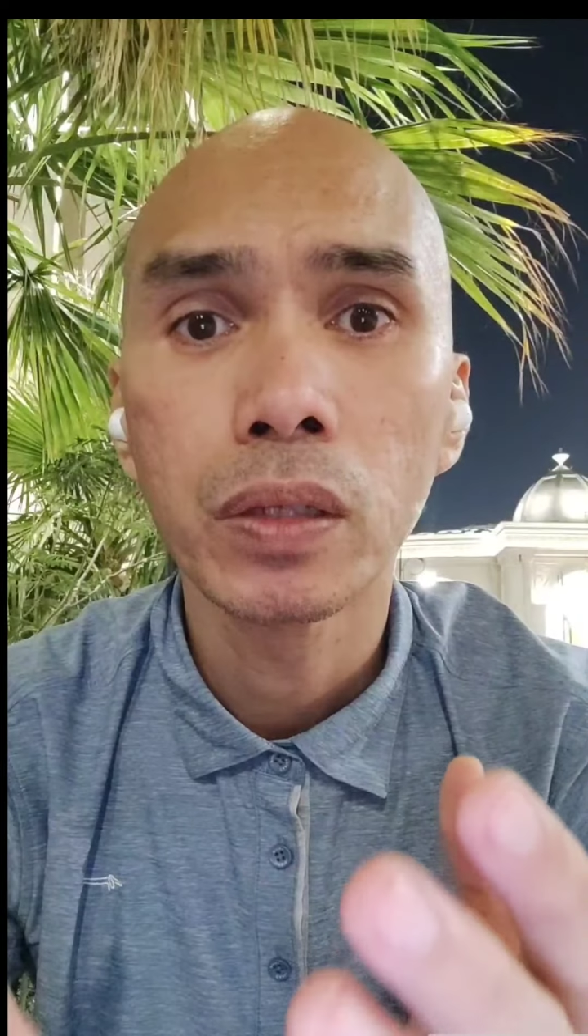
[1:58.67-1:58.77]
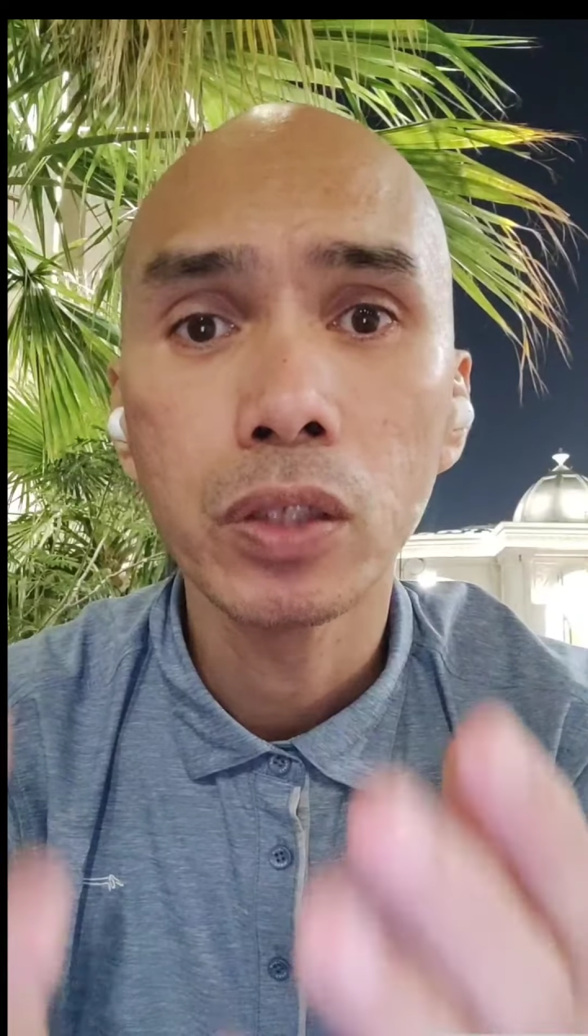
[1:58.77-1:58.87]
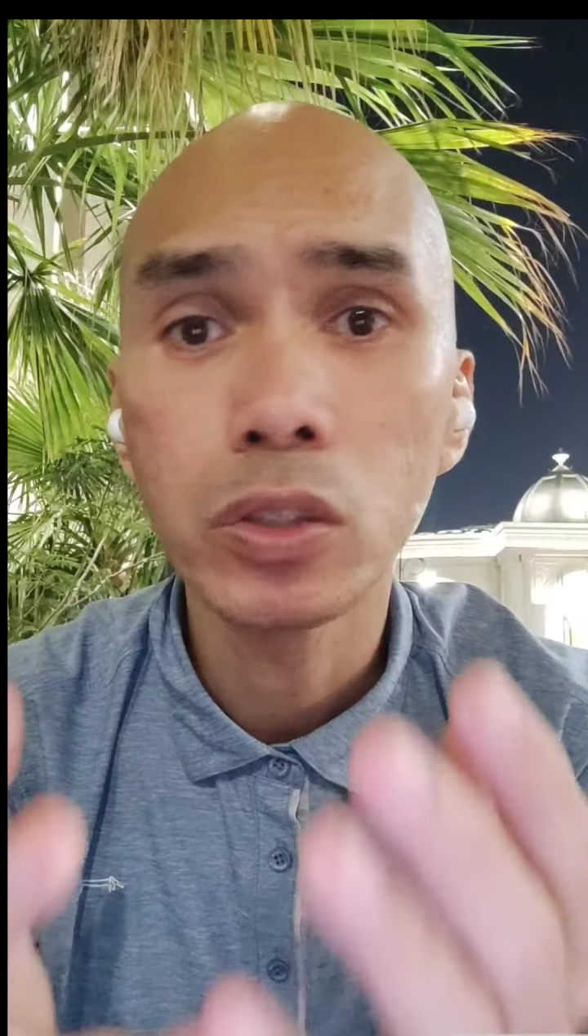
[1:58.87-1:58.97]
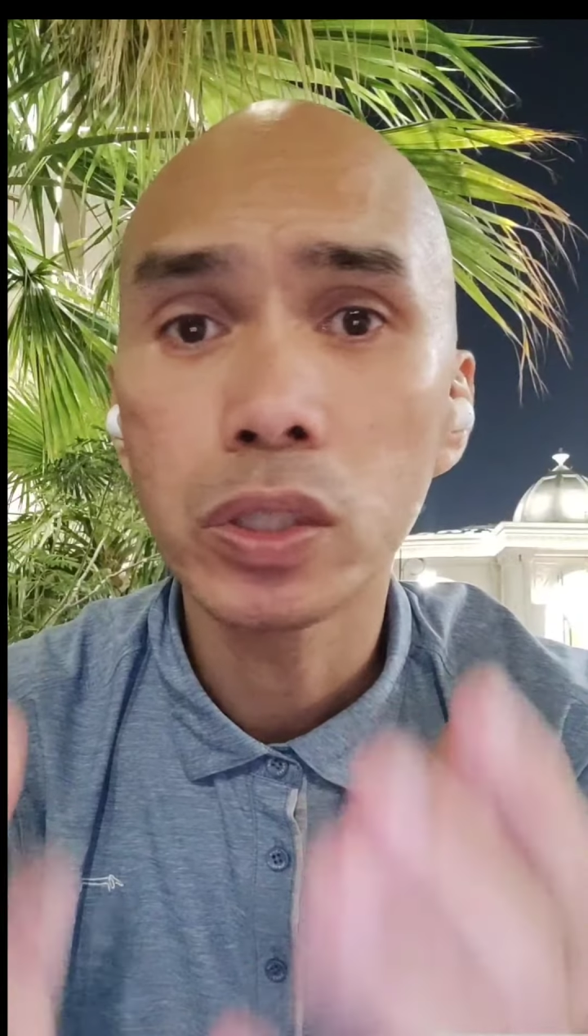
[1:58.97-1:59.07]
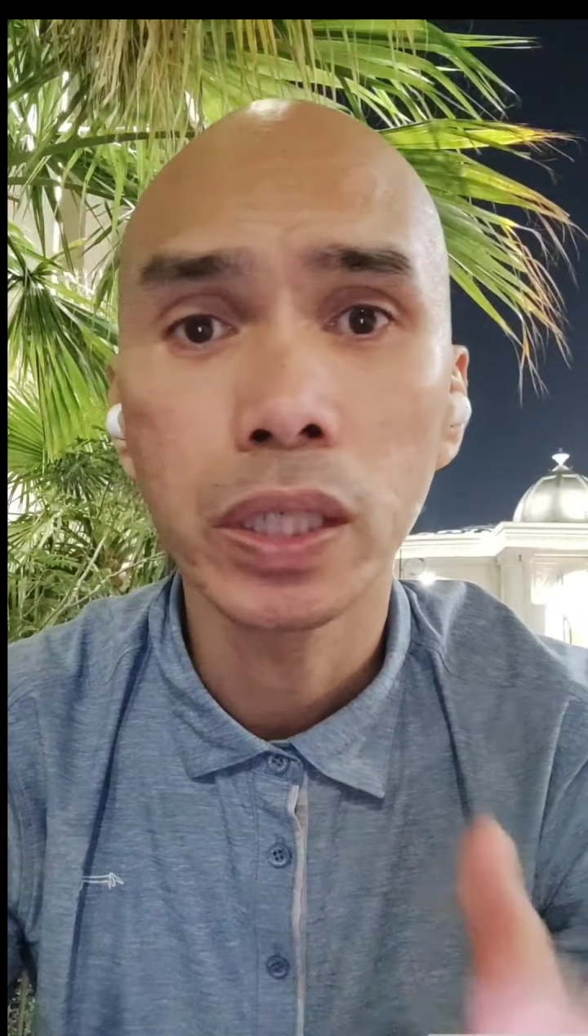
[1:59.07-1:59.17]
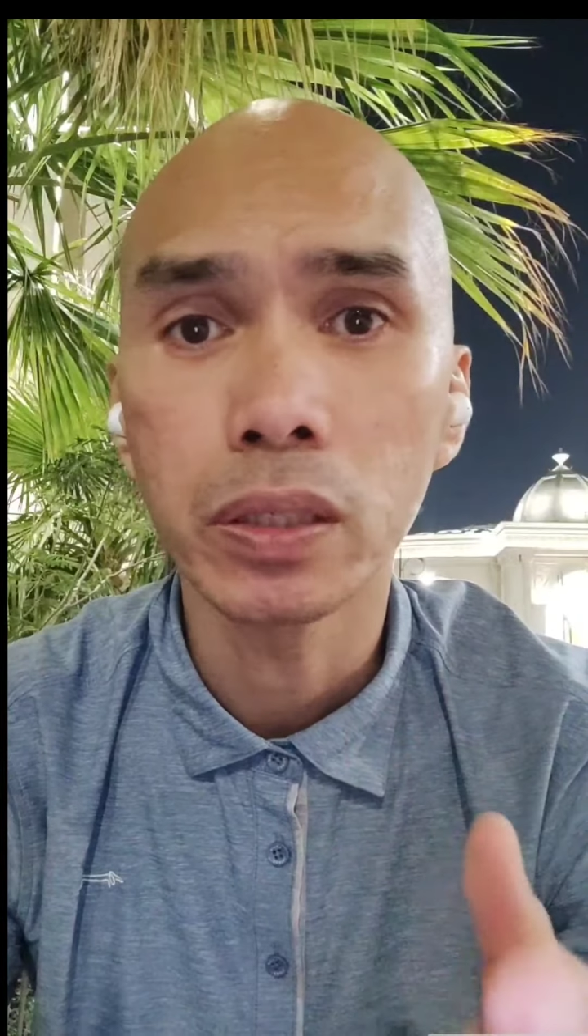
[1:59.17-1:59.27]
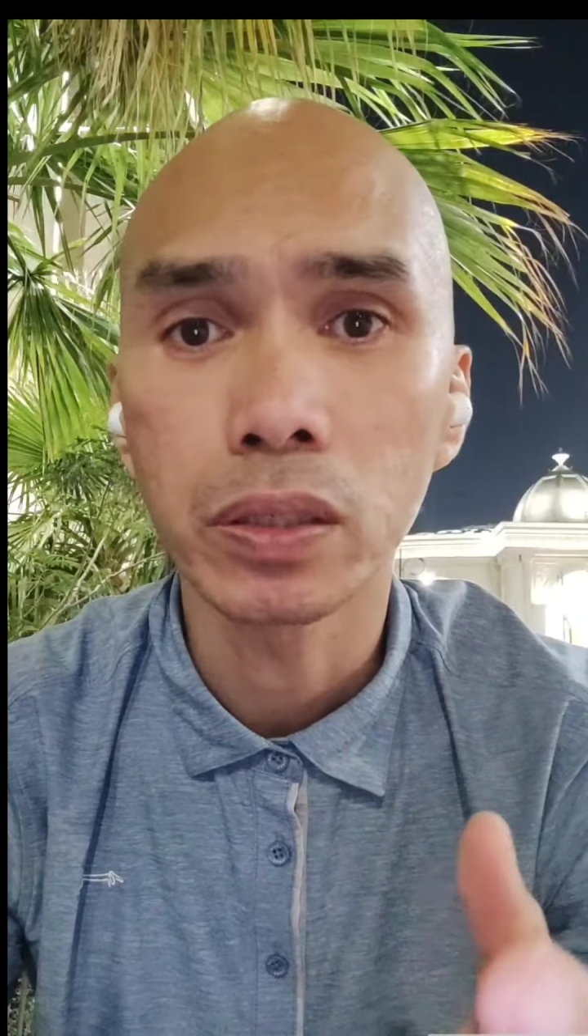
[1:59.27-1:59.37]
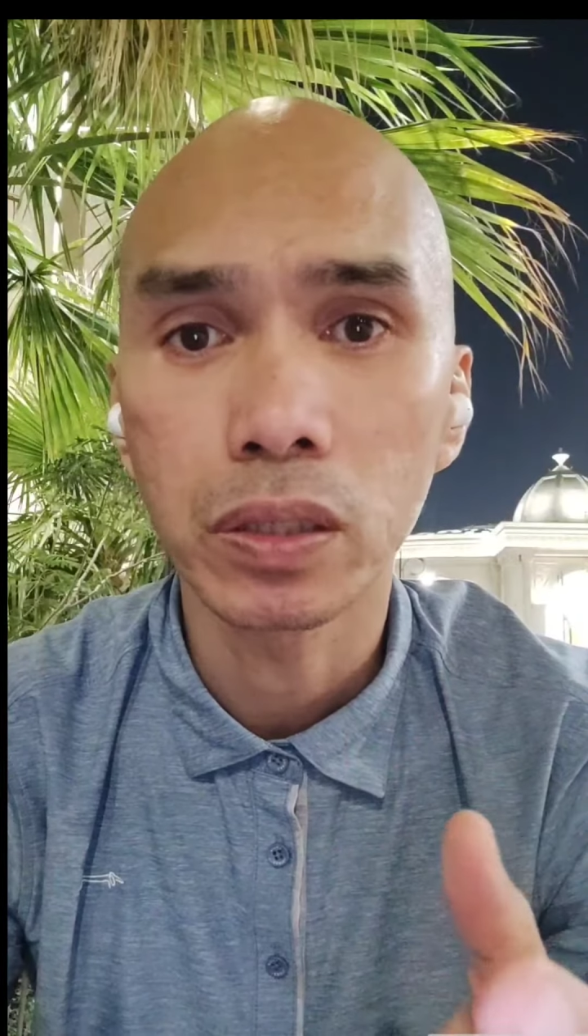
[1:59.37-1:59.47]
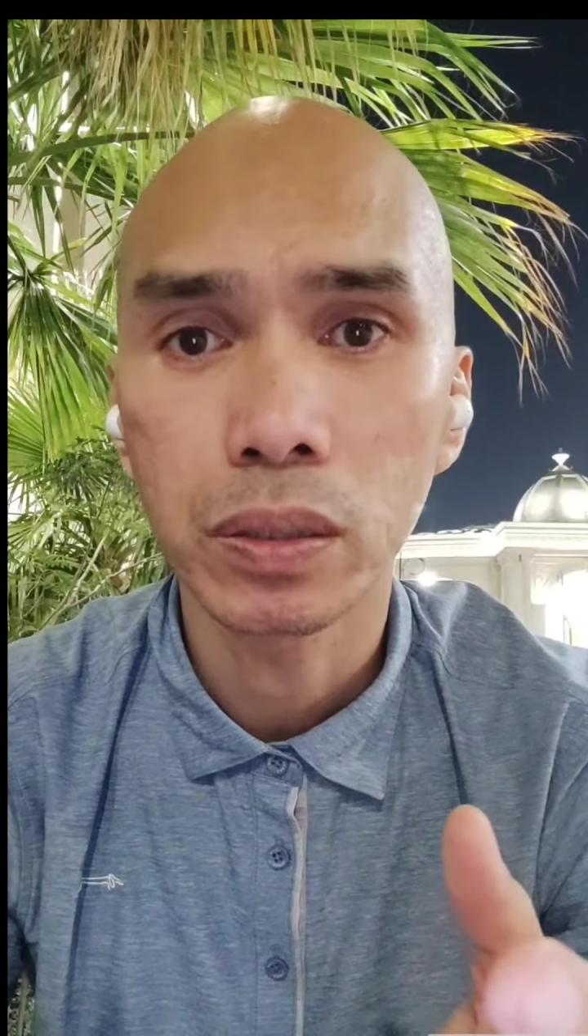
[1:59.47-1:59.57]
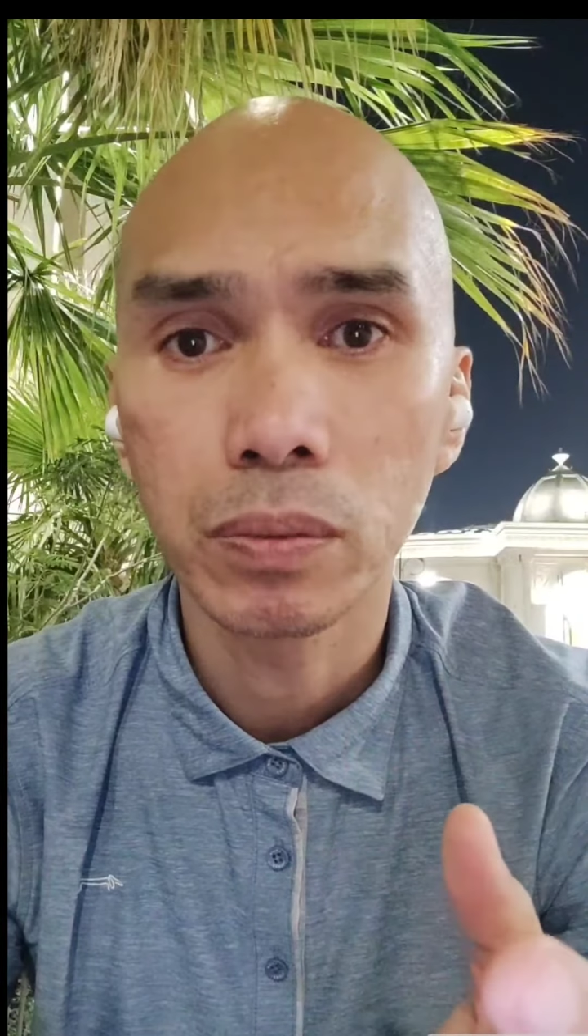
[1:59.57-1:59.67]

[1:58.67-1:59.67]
their skills.